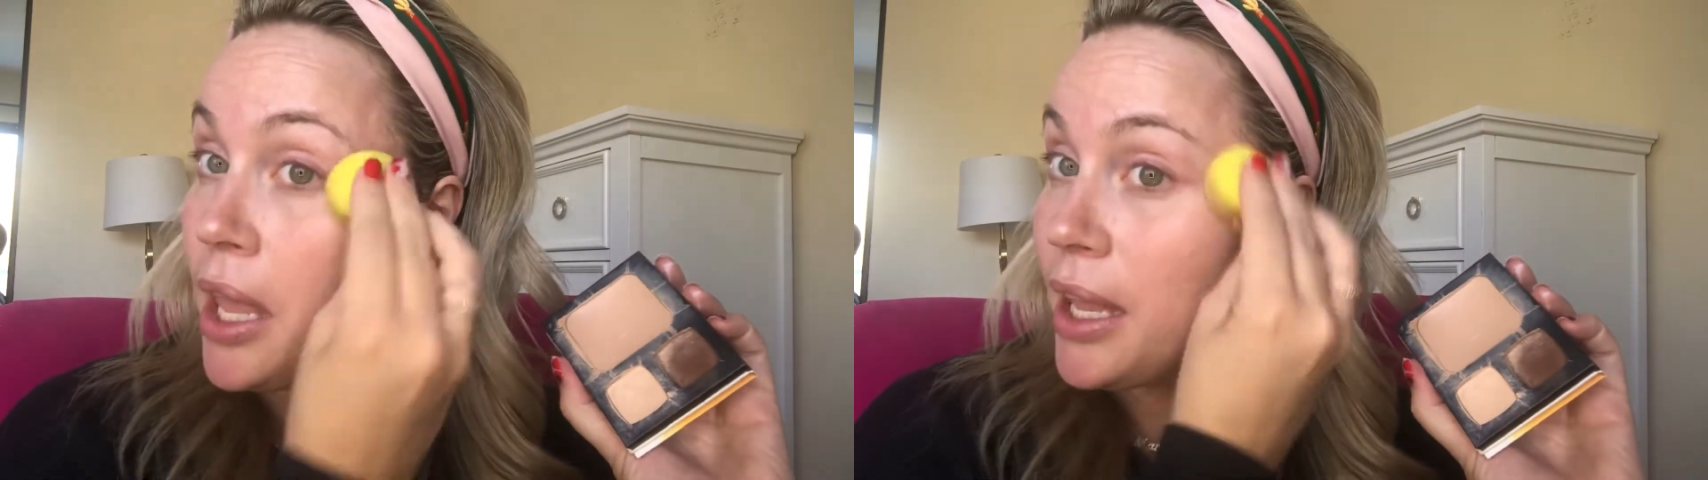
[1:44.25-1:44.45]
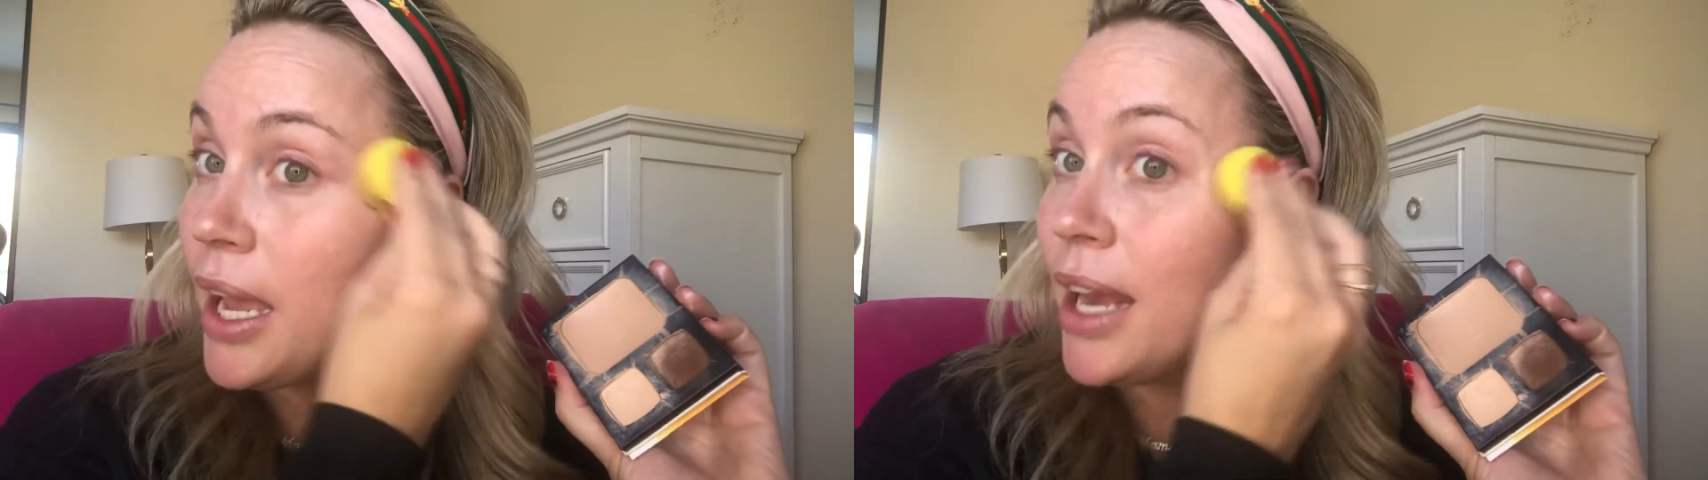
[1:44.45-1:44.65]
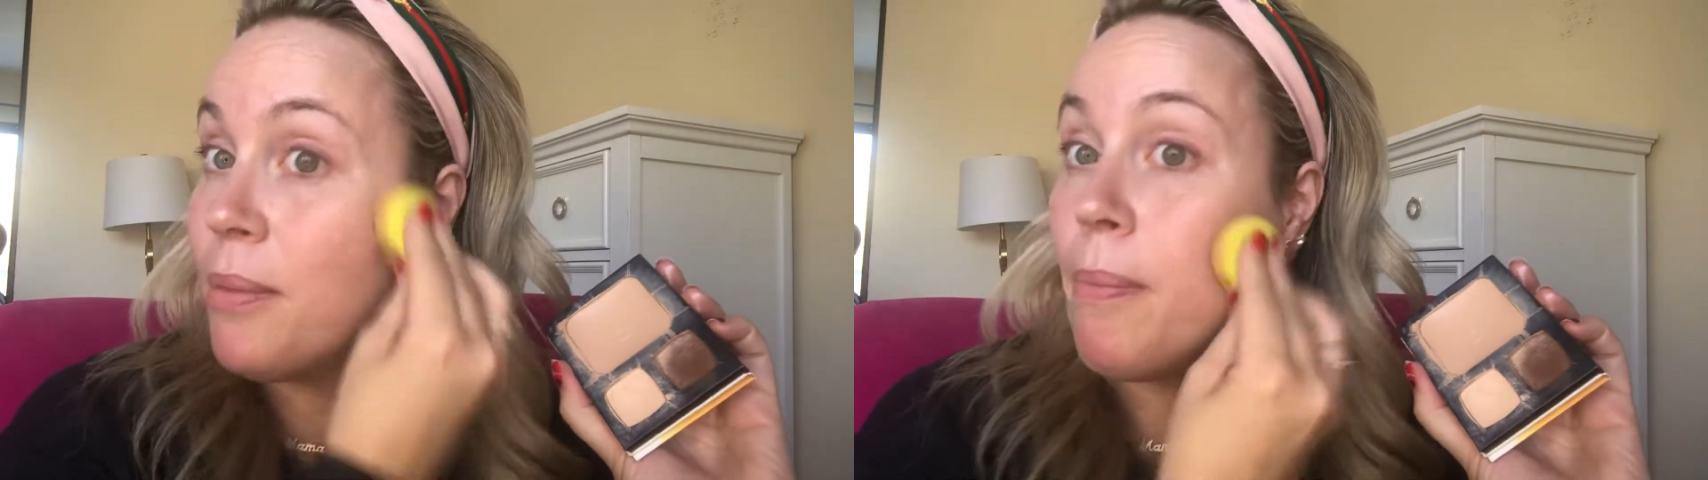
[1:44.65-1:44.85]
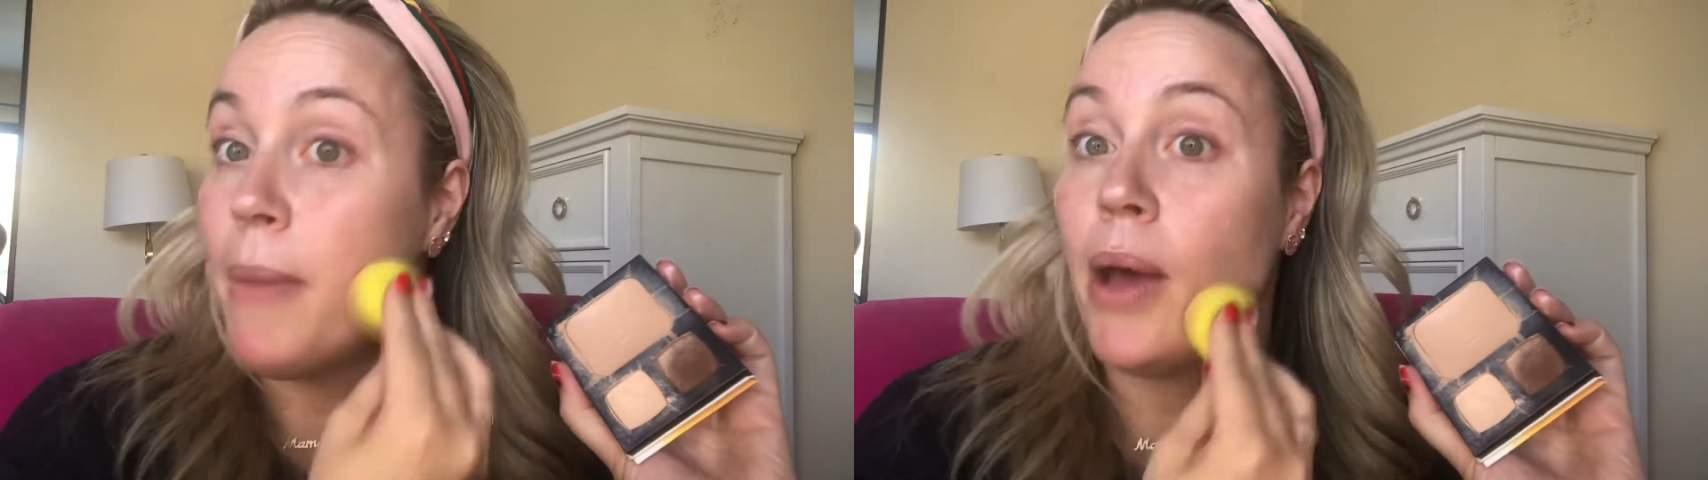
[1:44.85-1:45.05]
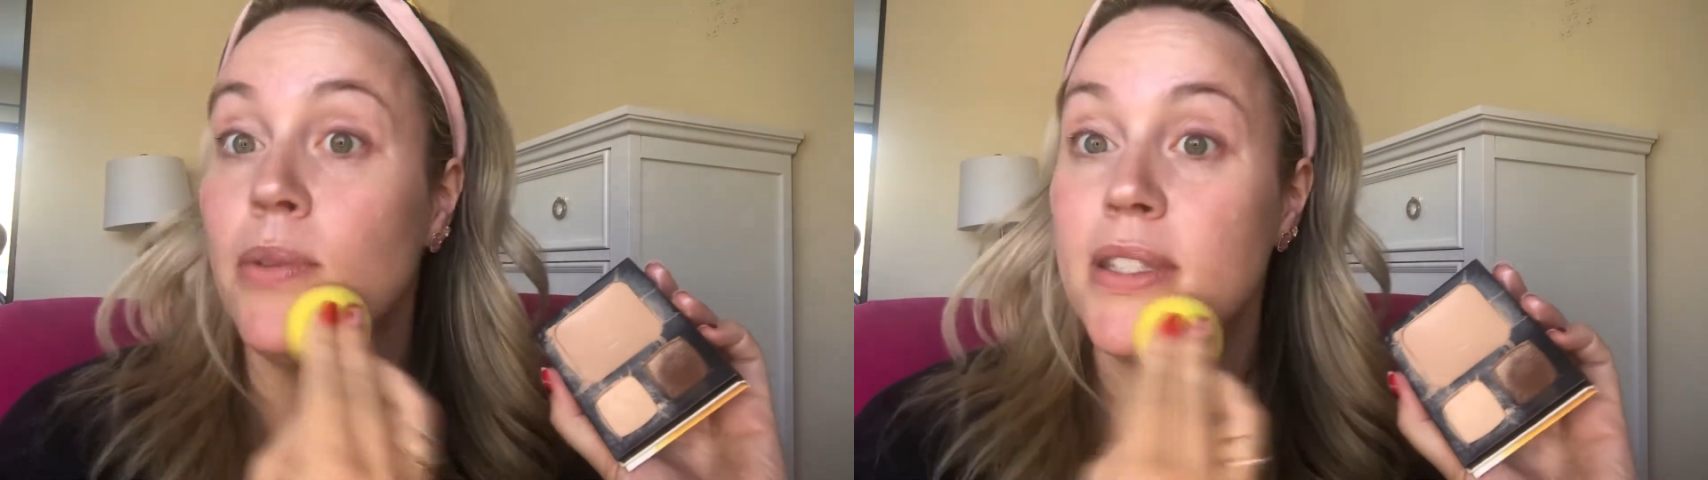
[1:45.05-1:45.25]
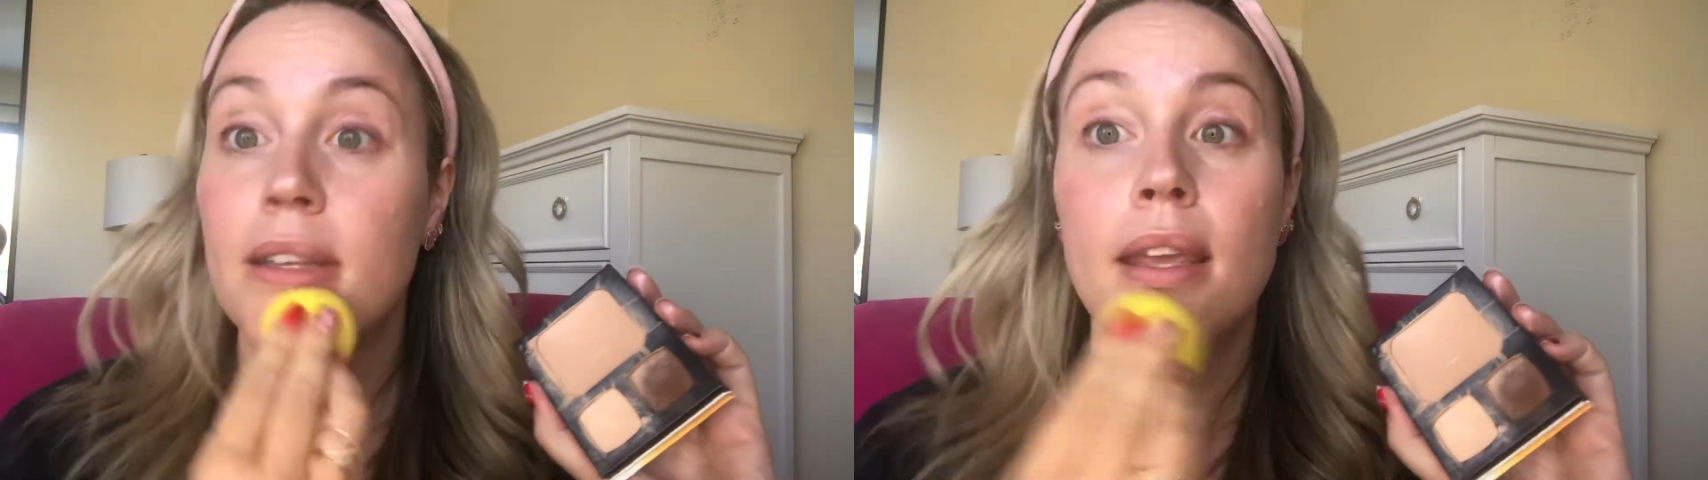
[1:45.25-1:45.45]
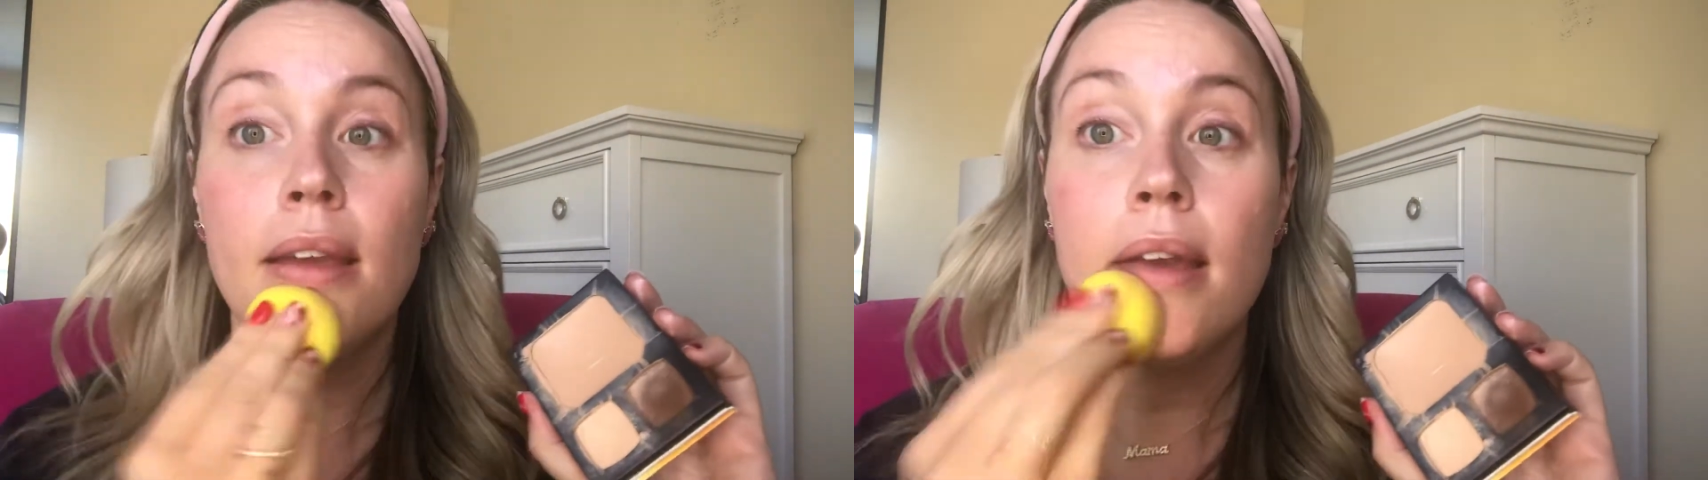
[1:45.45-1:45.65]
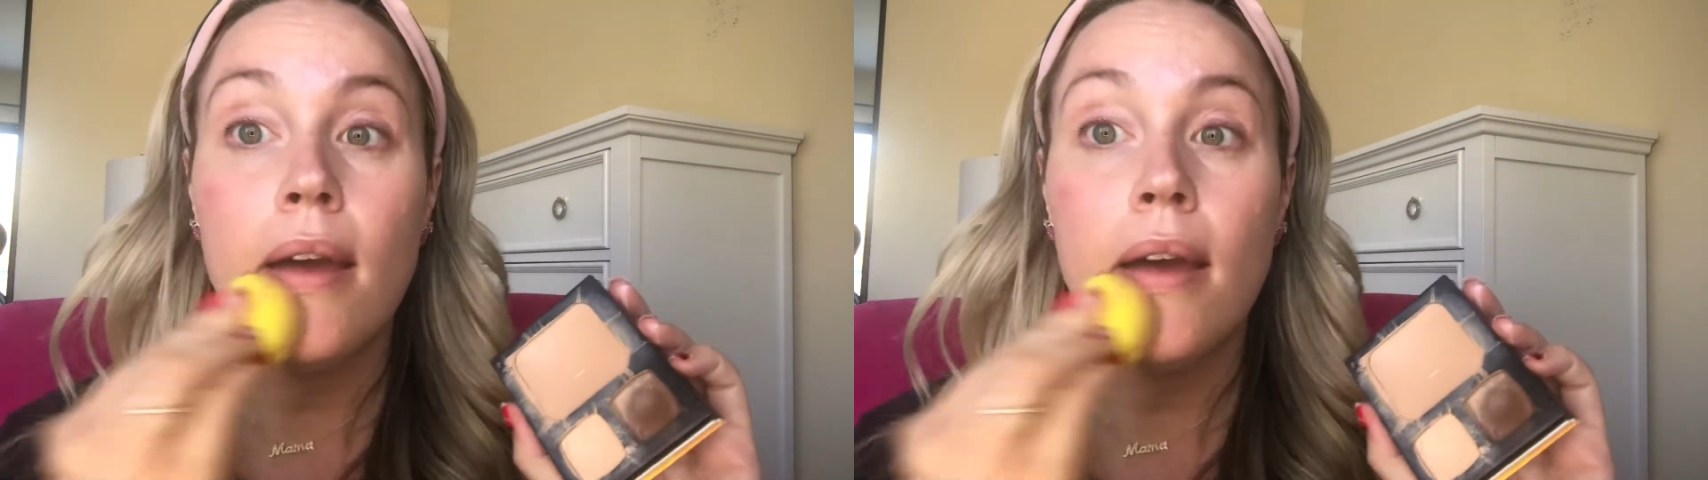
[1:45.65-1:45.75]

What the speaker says: and kind of bouncing